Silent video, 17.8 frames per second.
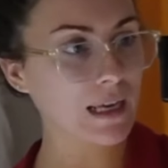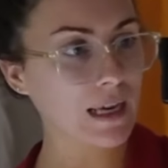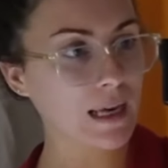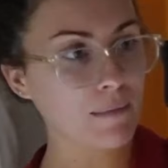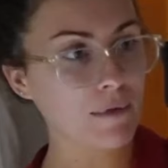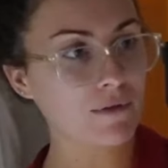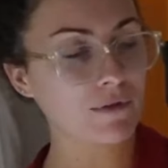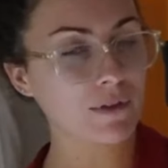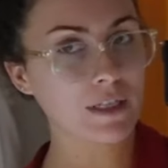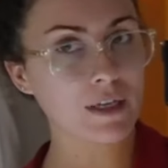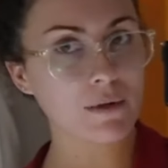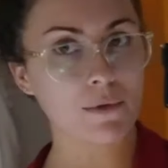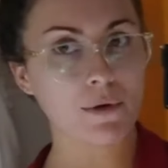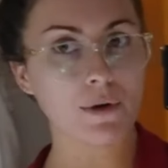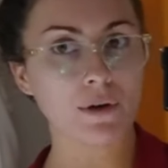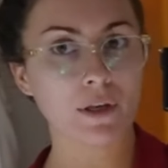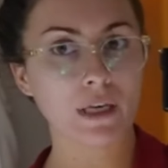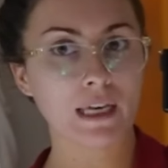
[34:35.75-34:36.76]
I'm obviously
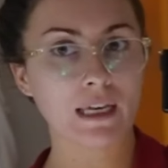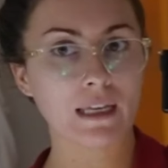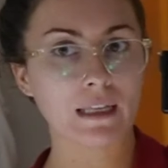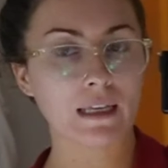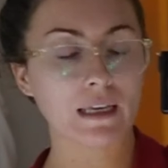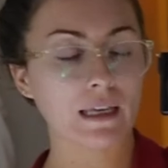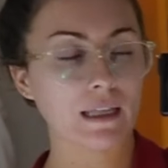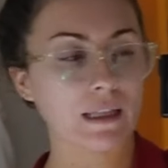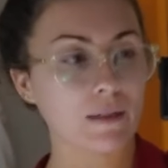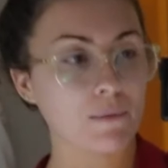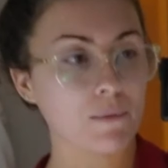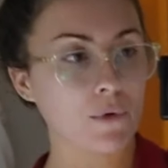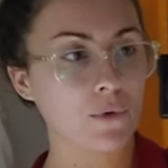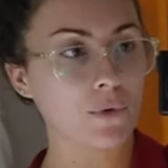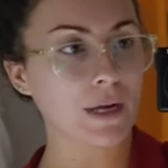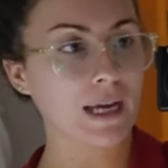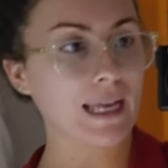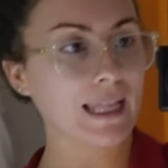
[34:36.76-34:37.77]
working in the
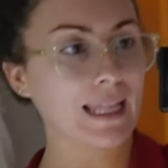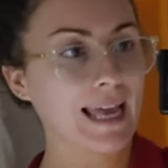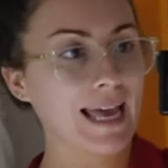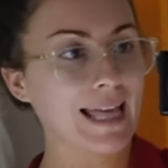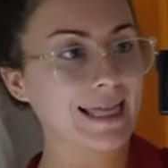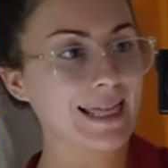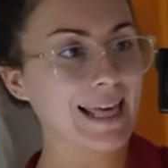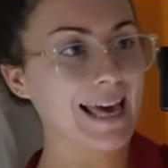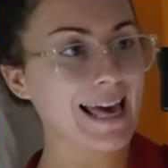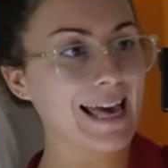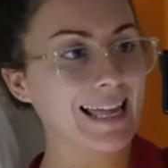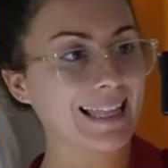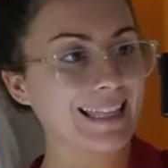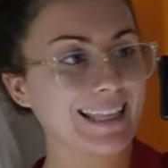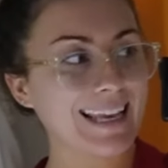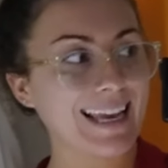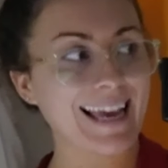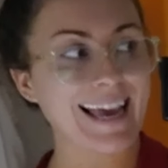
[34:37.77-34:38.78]
morning and
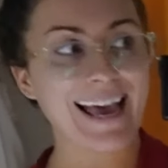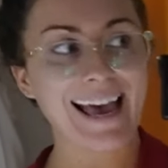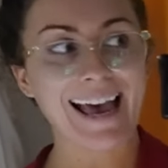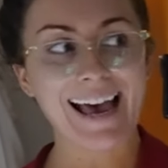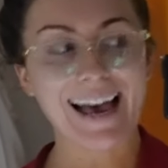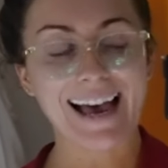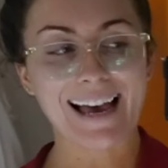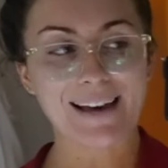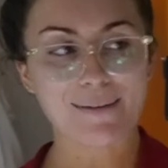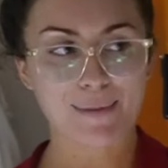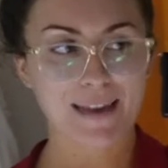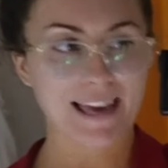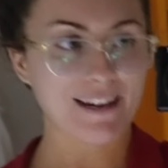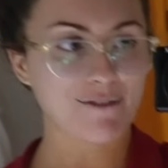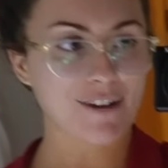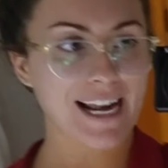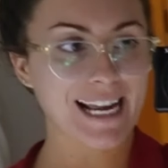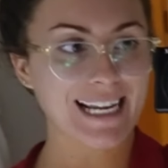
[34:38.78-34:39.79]
then I'm
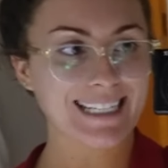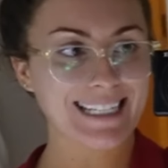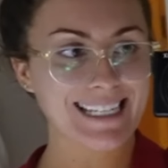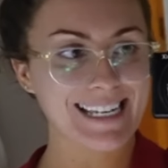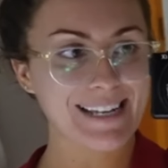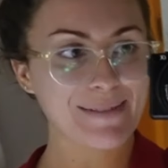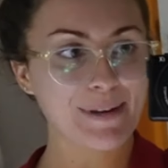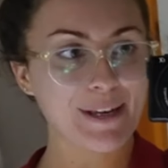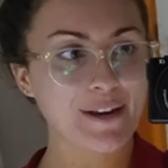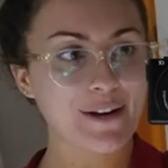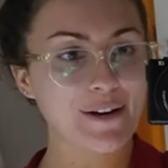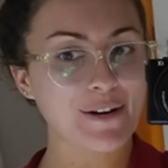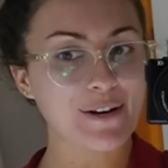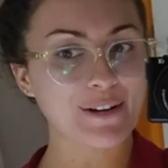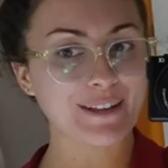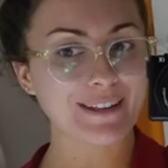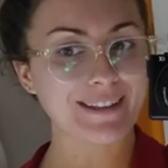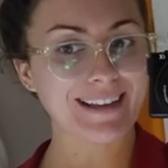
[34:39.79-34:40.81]
getting ready
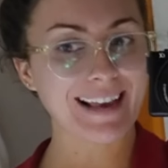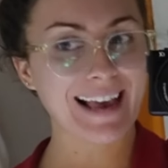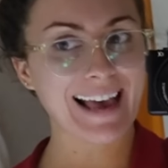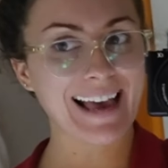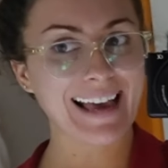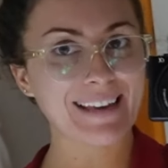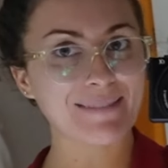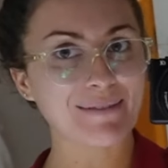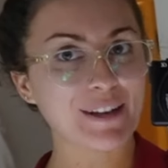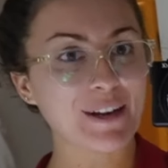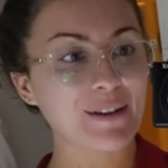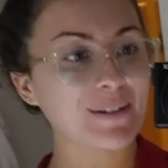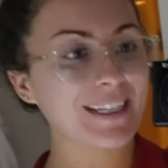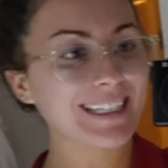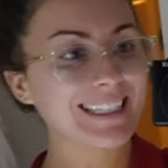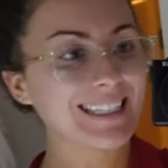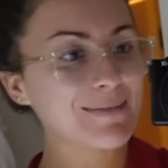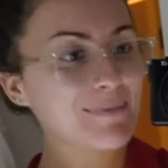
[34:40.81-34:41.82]
because I'm
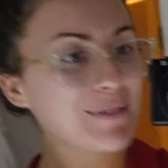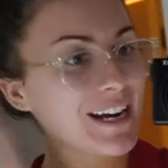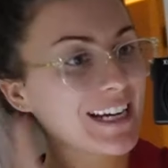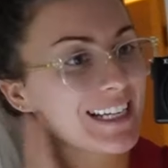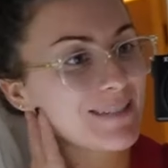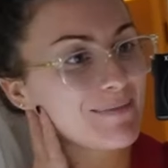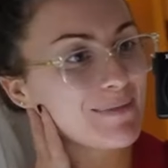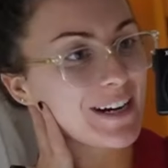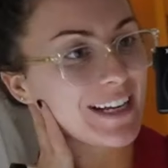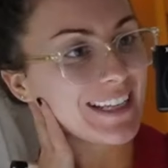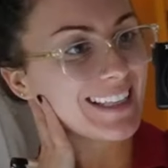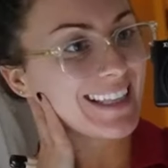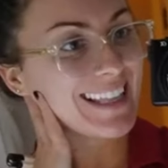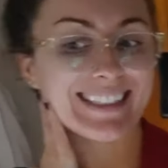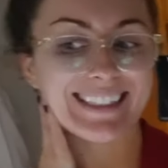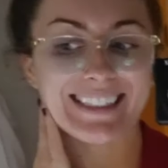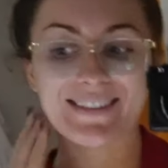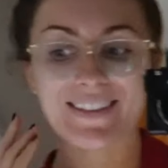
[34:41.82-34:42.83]
going to Pride of Britain,
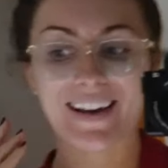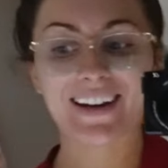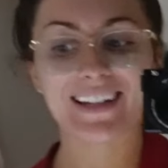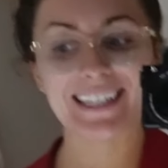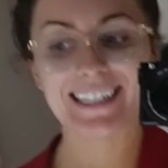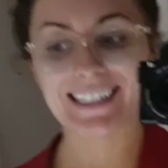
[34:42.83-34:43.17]
which is very